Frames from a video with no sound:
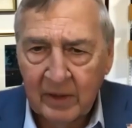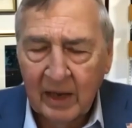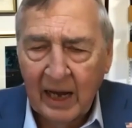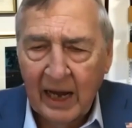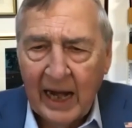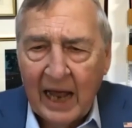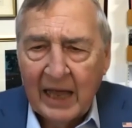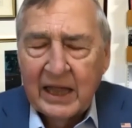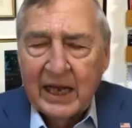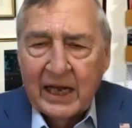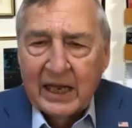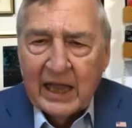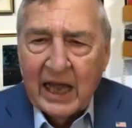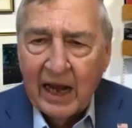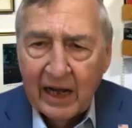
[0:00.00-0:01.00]
And I think
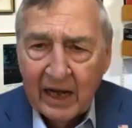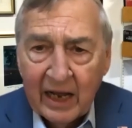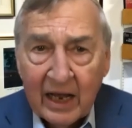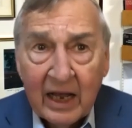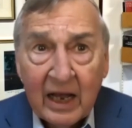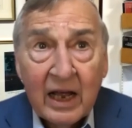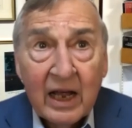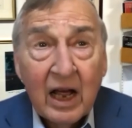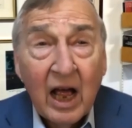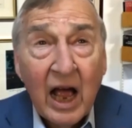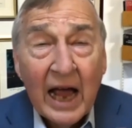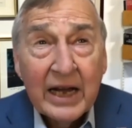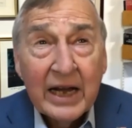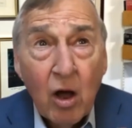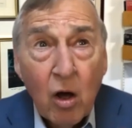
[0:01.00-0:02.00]
that
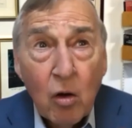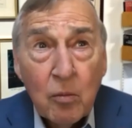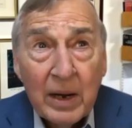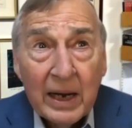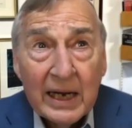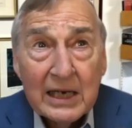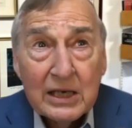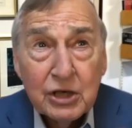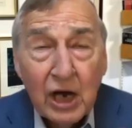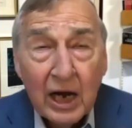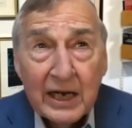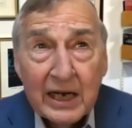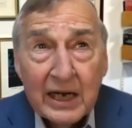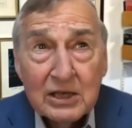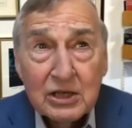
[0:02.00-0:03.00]
I know many
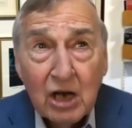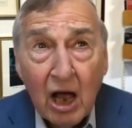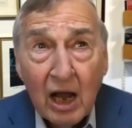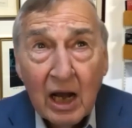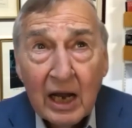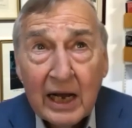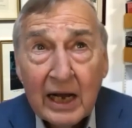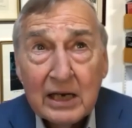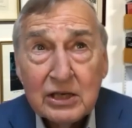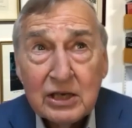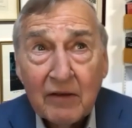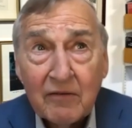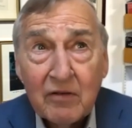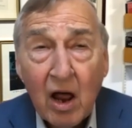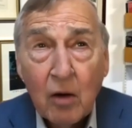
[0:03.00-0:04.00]
Chinese colleagues
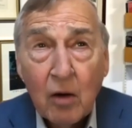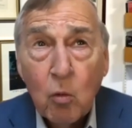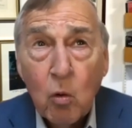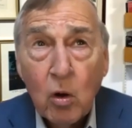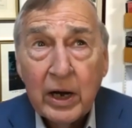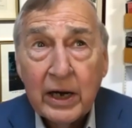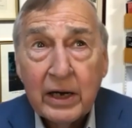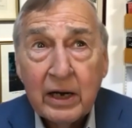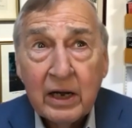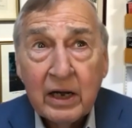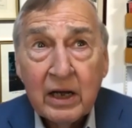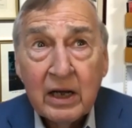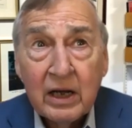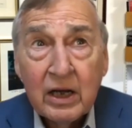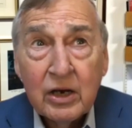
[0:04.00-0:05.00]
have not wanted
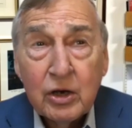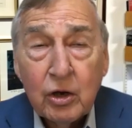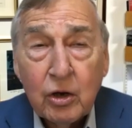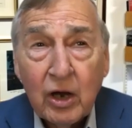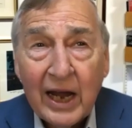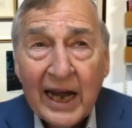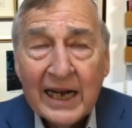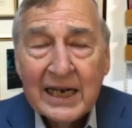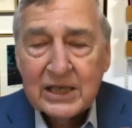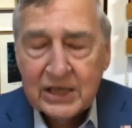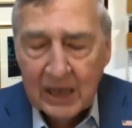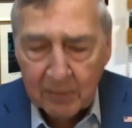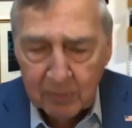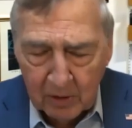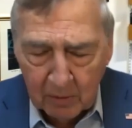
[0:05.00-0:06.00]
to
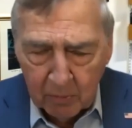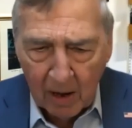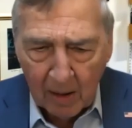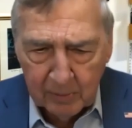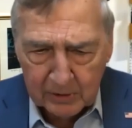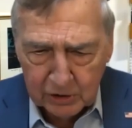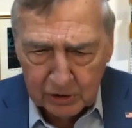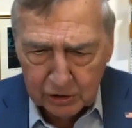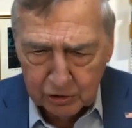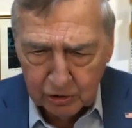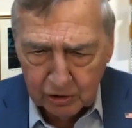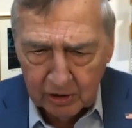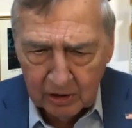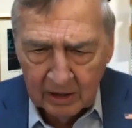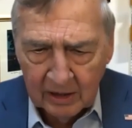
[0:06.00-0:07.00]
accept the
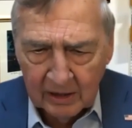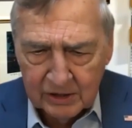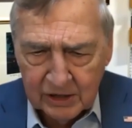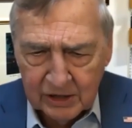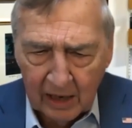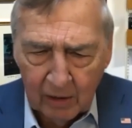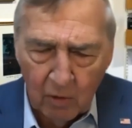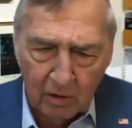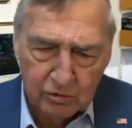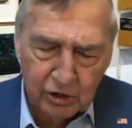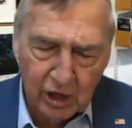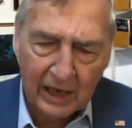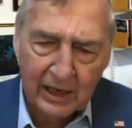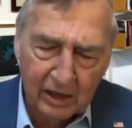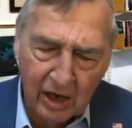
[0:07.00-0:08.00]
proposition saying, well,
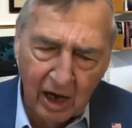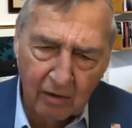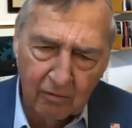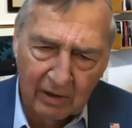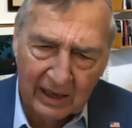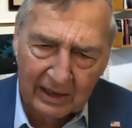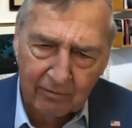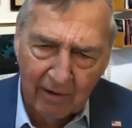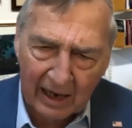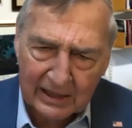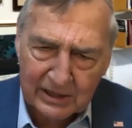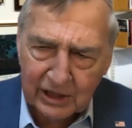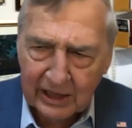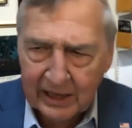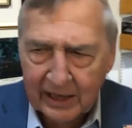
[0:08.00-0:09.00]
China not really
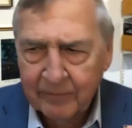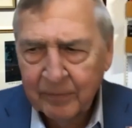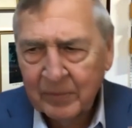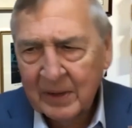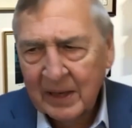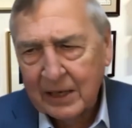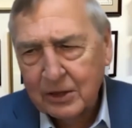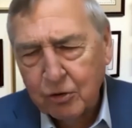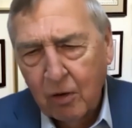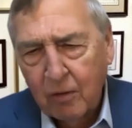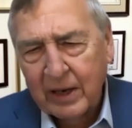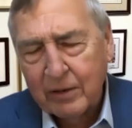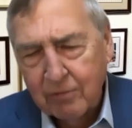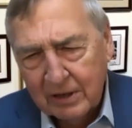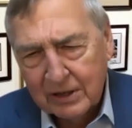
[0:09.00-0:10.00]
rising, it's
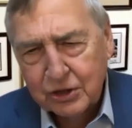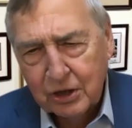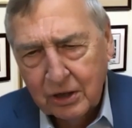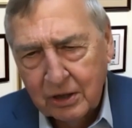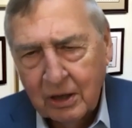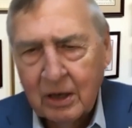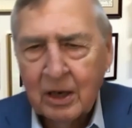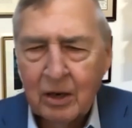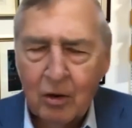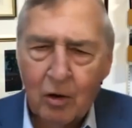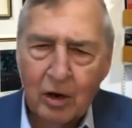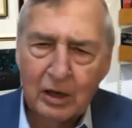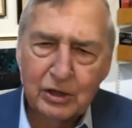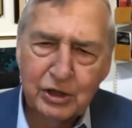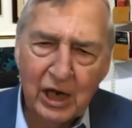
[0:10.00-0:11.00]
already risen,
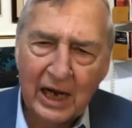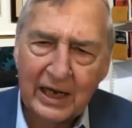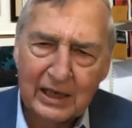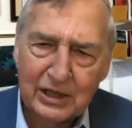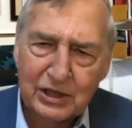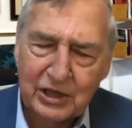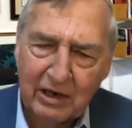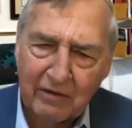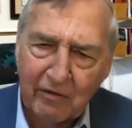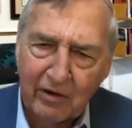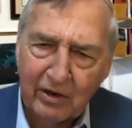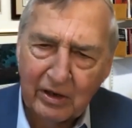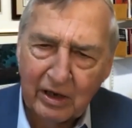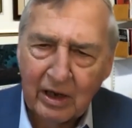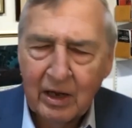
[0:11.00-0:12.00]
or China is
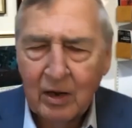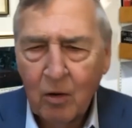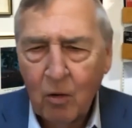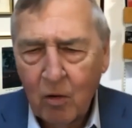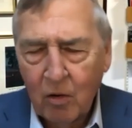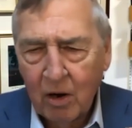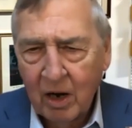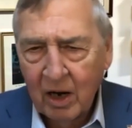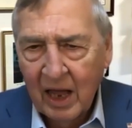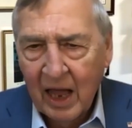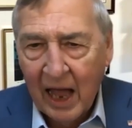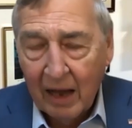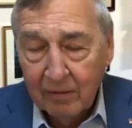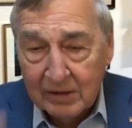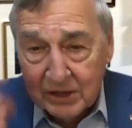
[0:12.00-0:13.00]
different. Or
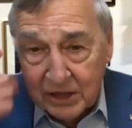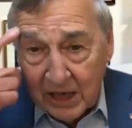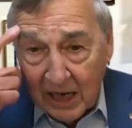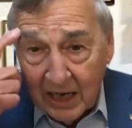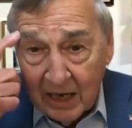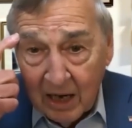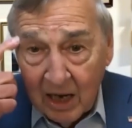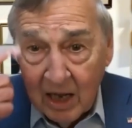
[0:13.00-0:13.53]
I would say,